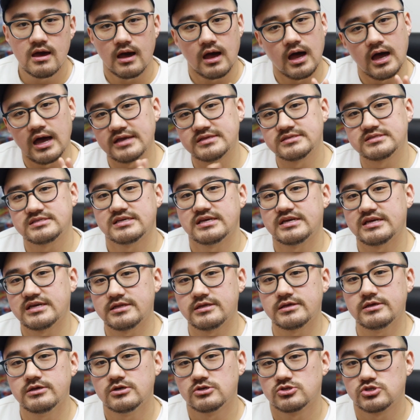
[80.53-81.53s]
I
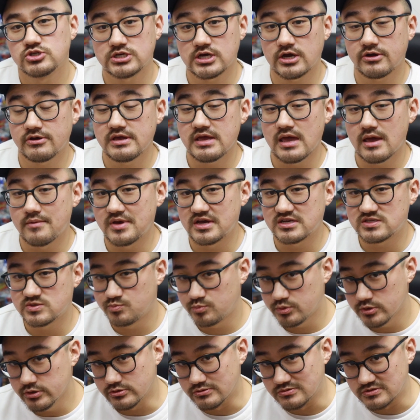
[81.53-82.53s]
did Cherry MX
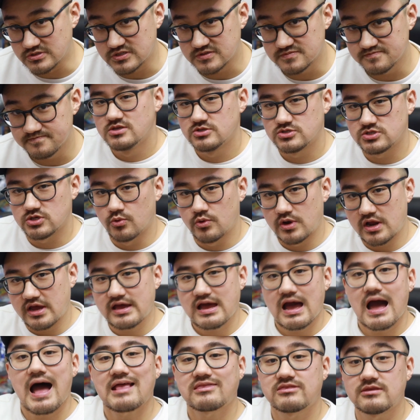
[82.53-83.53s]
Blues. So when I
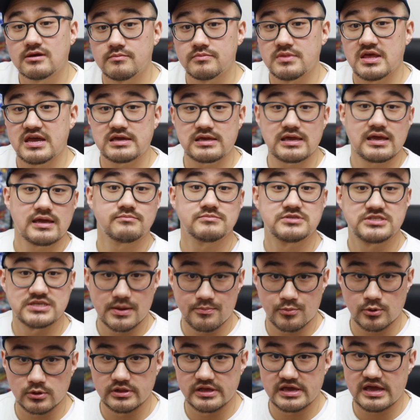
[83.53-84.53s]
got them, they came
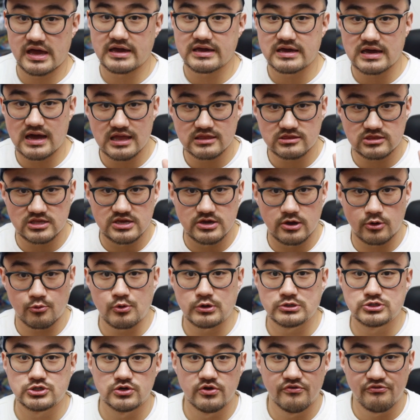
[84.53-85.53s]
separately. I got the
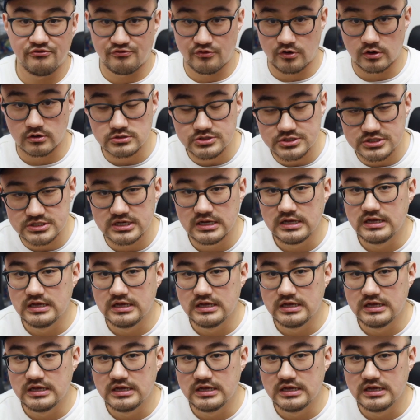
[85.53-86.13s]
original first,